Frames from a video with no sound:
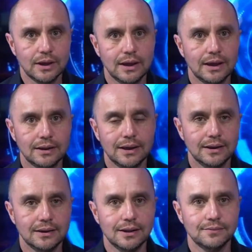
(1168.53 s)
And
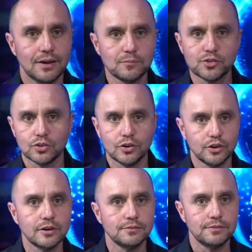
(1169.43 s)
and if, I'm sure
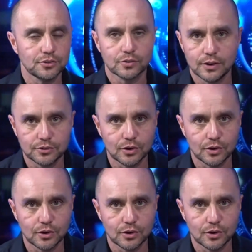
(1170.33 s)
you're an investor, right?